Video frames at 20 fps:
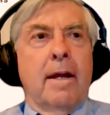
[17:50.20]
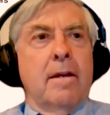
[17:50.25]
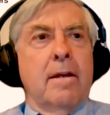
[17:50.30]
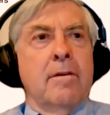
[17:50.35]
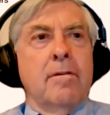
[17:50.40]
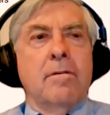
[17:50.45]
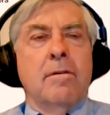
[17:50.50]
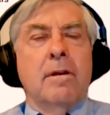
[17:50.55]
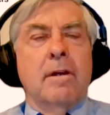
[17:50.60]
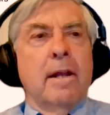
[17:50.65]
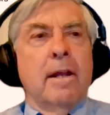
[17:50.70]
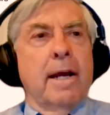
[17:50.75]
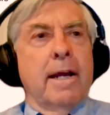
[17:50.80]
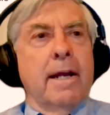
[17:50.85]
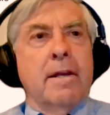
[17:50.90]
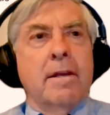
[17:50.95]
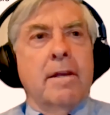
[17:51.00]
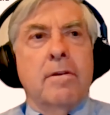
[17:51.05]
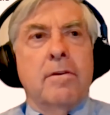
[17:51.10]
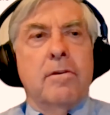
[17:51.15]
and you'd
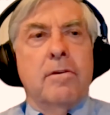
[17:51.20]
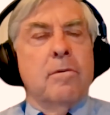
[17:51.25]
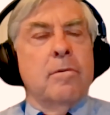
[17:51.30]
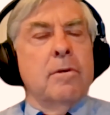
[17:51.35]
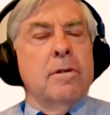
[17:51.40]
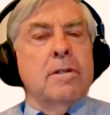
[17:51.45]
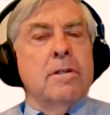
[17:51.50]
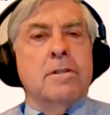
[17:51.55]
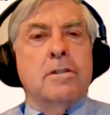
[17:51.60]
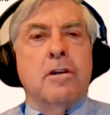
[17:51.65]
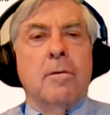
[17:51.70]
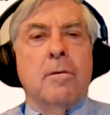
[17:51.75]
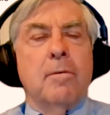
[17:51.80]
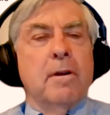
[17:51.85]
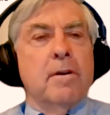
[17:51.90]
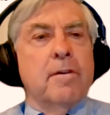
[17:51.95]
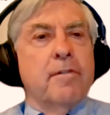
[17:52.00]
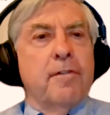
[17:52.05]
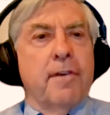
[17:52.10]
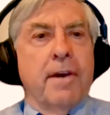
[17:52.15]
like to do it so
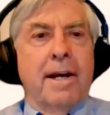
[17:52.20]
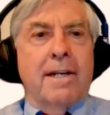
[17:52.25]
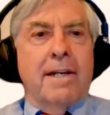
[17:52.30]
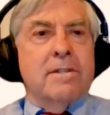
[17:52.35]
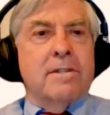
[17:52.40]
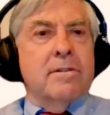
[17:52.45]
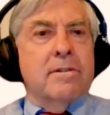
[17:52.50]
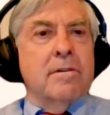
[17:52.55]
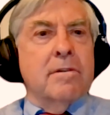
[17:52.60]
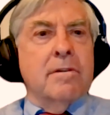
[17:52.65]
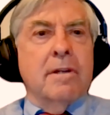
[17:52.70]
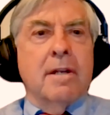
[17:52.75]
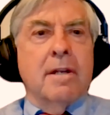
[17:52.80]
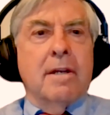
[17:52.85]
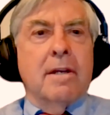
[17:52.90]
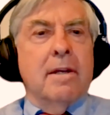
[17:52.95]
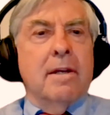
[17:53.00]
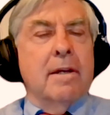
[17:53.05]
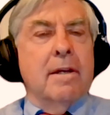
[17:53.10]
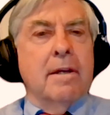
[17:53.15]
much faster
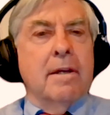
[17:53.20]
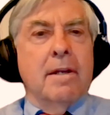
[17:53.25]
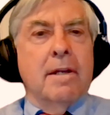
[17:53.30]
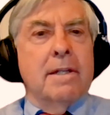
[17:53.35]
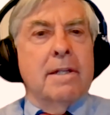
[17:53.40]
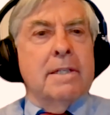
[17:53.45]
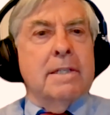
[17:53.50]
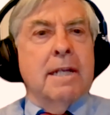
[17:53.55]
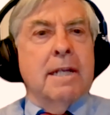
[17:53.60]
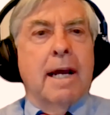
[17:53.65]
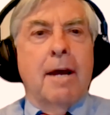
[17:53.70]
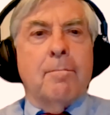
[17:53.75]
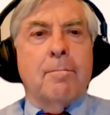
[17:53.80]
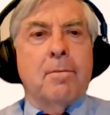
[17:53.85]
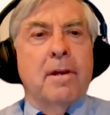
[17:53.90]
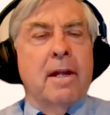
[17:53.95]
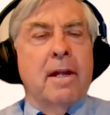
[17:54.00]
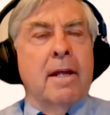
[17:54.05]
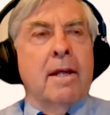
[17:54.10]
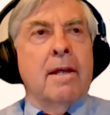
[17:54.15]
than is
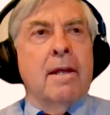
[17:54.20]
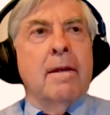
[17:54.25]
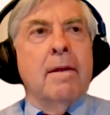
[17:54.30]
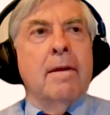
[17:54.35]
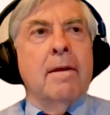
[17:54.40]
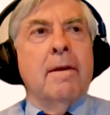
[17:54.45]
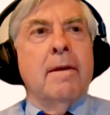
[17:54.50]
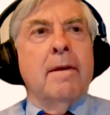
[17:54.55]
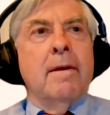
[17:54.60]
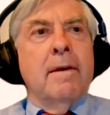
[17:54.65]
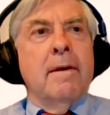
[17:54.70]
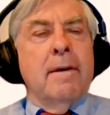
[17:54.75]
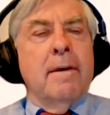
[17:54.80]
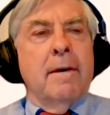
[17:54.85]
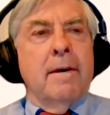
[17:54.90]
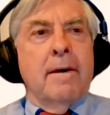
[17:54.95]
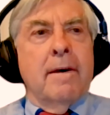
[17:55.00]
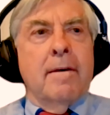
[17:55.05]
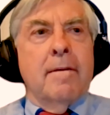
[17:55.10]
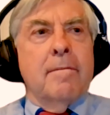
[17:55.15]
happening.
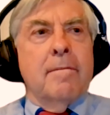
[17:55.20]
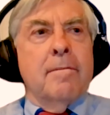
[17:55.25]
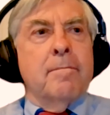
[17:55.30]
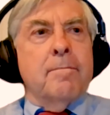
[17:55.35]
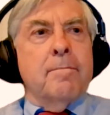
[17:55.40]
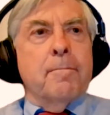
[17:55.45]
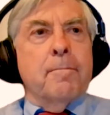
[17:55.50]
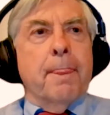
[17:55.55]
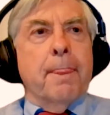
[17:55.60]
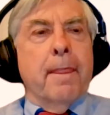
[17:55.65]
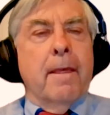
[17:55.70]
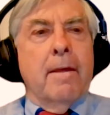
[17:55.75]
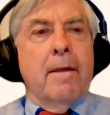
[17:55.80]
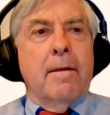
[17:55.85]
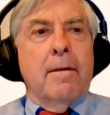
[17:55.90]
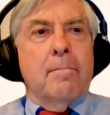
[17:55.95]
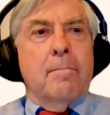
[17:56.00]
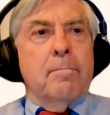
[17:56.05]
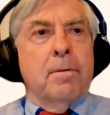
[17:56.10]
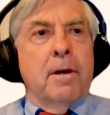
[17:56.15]
Um,
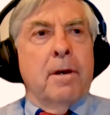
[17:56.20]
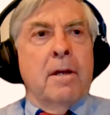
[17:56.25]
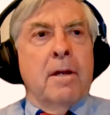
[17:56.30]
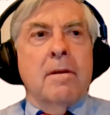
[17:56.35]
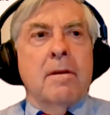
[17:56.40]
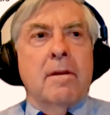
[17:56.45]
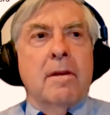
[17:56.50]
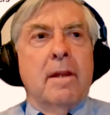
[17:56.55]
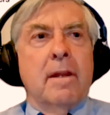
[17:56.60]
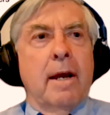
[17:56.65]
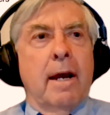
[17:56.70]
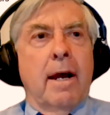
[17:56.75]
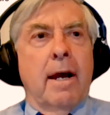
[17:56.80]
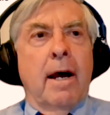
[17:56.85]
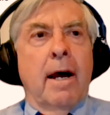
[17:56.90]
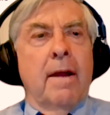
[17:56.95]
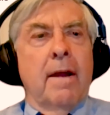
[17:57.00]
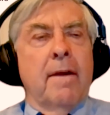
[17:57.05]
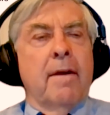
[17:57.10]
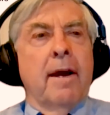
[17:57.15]
but
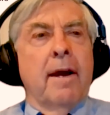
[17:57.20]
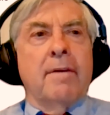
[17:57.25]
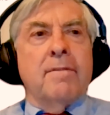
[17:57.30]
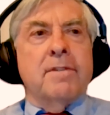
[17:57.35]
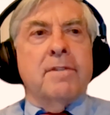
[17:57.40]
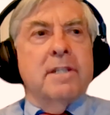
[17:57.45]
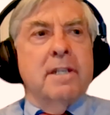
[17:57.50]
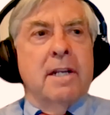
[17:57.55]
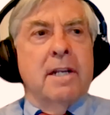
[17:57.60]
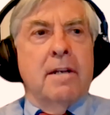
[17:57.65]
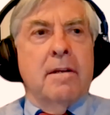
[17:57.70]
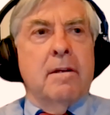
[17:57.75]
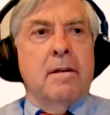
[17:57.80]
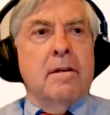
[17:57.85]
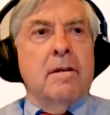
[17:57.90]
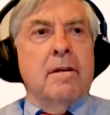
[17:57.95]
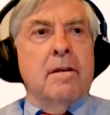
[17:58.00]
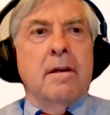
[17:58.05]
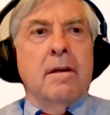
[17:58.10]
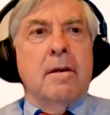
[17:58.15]
I have
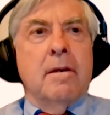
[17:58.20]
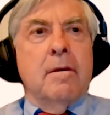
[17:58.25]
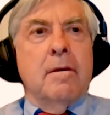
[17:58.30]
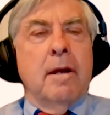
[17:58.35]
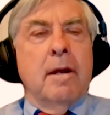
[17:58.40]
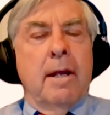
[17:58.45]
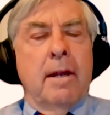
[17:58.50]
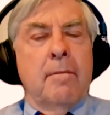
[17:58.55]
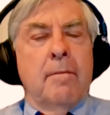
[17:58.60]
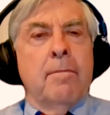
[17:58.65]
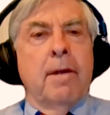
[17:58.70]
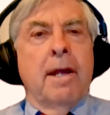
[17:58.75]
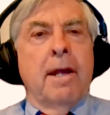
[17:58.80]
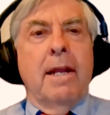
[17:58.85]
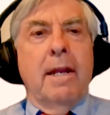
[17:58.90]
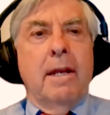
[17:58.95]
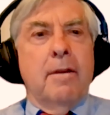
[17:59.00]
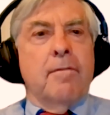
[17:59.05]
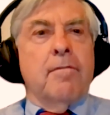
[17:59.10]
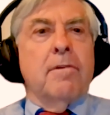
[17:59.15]
seen in
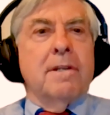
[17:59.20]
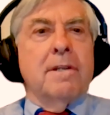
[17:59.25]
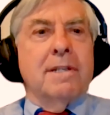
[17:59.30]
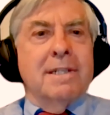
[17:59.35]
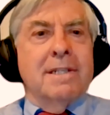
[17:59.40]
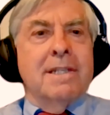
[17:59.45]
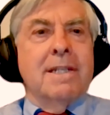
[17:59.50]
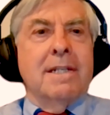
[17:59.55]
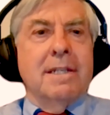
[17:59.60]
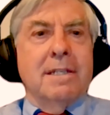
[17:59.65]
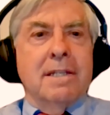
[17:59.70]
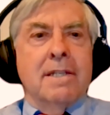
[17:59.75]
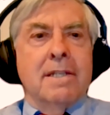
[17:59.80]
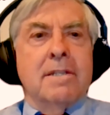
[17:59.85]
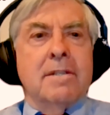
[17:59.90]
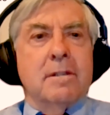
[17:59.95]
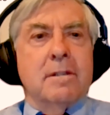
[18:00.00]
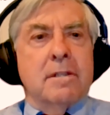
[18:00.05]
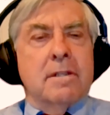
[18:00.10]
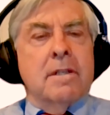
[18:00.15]
many different
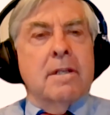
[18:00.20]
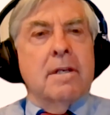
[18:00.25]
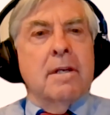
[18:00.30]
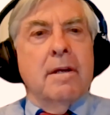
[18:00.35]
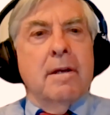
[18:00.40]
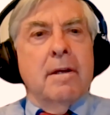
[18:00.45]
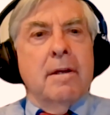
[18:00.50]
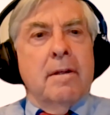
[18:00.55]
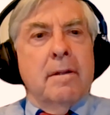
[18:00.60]
diseases,